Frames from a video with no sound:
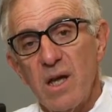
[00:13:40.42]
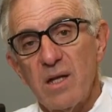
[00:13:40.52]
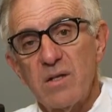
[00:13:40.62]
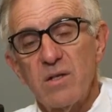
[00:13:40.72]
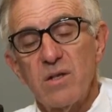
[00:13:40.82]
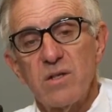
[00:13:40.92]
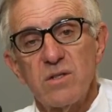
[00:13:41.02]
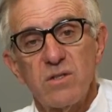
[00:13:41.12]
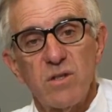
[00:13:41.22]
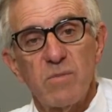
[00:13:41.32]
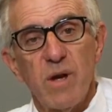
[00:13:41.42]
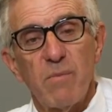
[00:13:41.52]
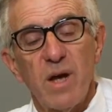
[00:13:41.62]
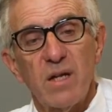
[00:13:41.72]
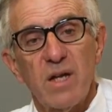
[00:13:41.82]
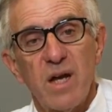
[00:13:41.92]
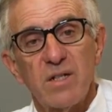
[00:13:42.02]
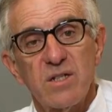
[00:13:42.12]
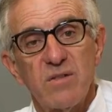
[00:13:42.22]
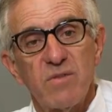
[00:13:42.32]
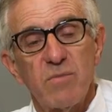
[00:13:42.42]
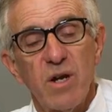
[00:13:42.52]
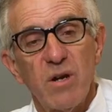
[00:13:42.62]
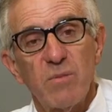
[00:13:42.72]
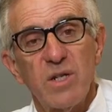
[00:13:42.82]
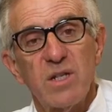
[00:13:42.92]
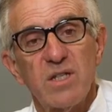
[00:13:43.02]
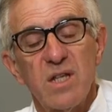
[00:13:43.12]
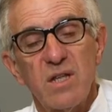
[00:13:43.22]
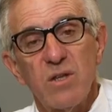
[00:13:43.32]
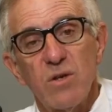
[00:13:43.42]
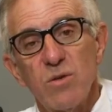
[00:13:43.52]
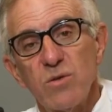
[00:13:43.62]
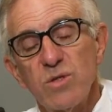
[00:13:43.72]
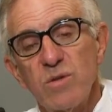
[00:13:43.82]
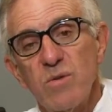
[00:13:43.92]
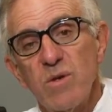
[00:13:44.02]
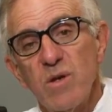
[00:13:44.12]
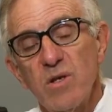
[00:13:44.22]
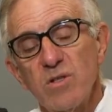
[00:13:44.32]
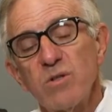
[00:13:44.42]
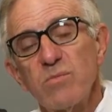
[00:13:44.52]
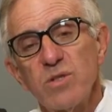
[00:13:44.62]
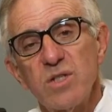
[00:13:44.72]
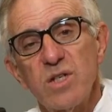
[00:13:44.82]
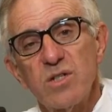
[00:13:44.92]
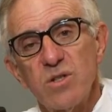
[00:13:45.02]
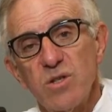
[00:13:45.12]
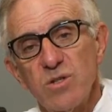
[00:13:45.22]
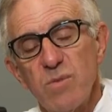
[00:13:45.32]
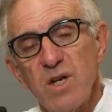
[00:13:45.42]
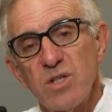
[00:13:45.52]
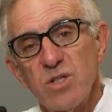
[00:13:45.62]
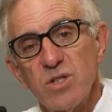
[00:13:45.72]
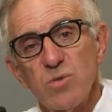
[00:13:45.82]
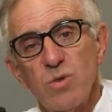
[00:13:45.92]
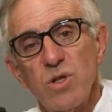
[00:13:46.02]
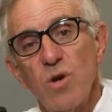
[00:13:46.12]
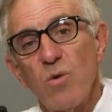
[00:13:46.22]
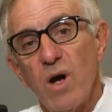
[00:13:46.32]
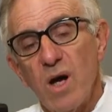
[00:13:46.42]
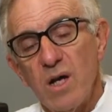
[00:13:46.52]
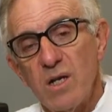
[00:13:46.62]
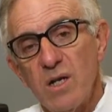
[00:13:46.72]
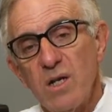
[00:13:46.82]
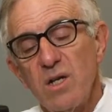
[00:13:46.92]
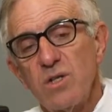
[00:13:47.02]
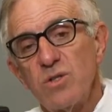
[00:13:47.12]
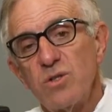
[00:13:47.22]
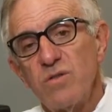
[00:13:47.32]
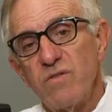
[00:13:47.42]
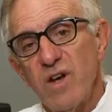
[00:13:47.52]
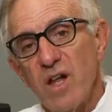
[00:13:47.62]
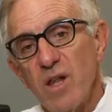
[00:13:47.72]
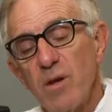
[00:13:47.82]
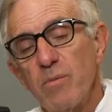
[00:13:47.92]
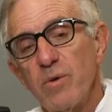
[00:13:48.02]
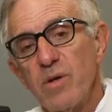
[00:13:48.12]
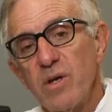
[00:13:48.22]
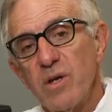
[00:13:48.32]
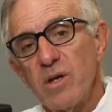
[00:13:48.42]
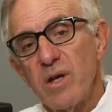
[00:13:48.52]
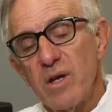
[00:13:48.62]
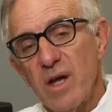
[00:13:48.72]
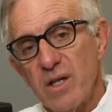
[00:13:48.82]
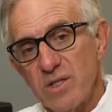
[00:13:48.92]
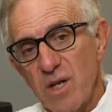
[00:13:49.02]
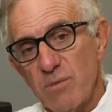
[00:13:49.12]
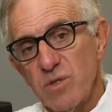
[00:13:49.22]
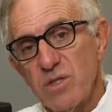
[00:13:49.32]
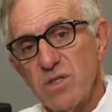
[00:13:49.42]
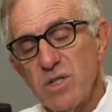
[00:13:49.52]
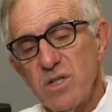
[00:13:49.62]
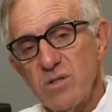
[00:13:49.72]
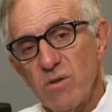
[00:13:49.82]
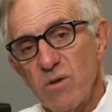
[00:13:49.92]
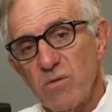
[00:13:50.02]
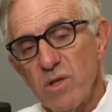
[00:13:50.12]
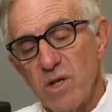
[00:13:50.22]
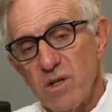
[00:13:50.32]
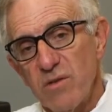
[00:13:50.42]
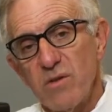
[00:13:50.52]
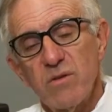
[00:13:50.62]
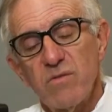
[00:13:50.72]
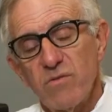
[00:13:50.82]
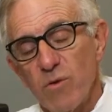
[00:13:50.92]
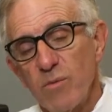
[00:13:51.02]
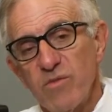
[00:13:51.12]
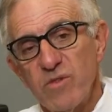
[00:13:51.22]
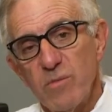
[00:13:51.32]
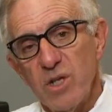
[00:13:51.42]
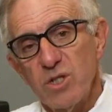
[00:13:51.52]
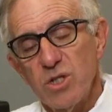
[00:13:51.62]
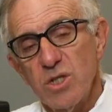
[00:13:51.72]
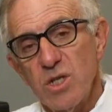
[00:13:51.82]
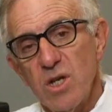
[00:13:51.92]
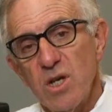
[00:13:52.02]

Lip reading: And the concern about mild cognitive impairment is that a certain percentage of those patients will go on to develop Alzheimer's disease or another form of dementia.